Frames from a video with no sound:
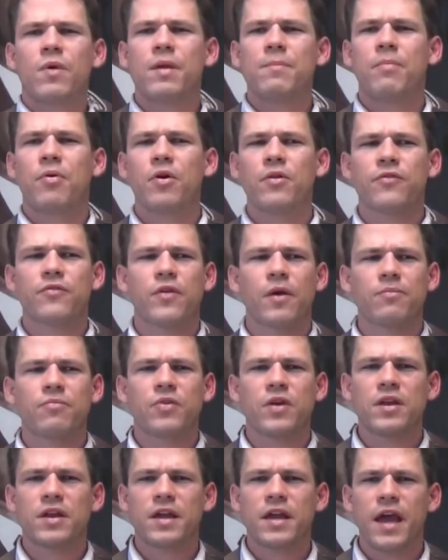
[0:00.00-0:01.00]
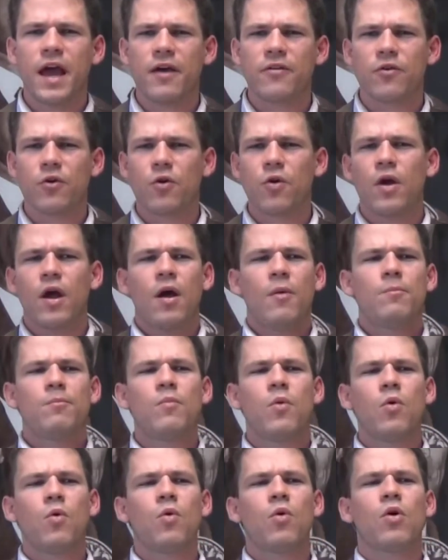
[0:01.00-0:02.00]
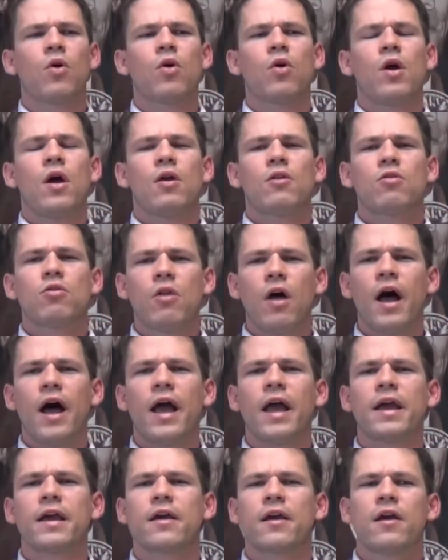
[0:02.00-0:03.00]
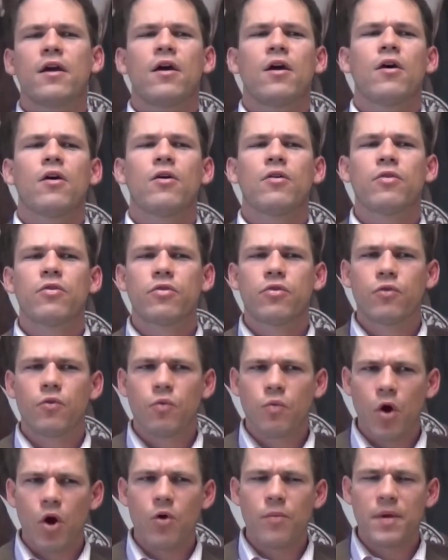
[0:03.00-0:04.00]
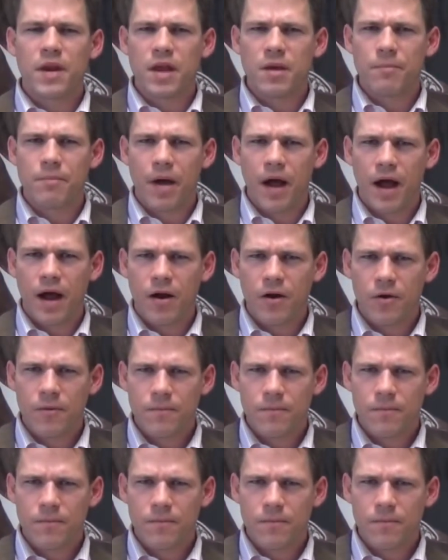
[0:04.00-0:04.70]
we put something together more like the Roman Empire?